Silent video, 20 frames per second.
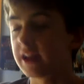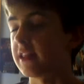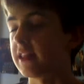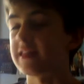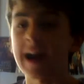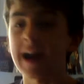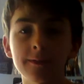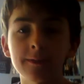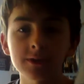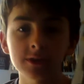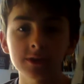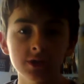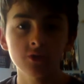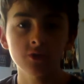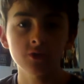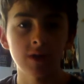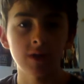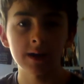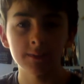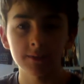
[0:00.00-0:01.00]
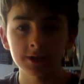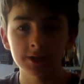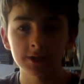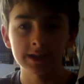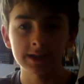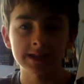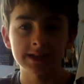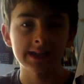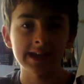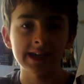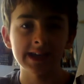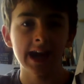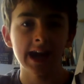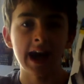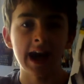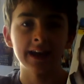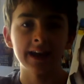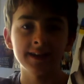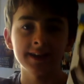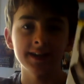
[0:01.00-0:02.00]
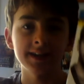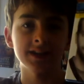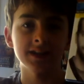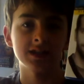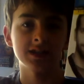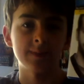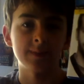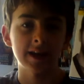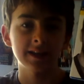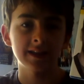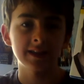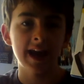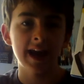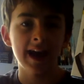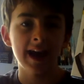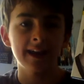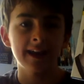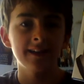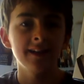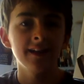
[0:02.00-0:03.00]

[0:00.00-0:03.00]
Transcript: That was incredible to see. I didn't expect that.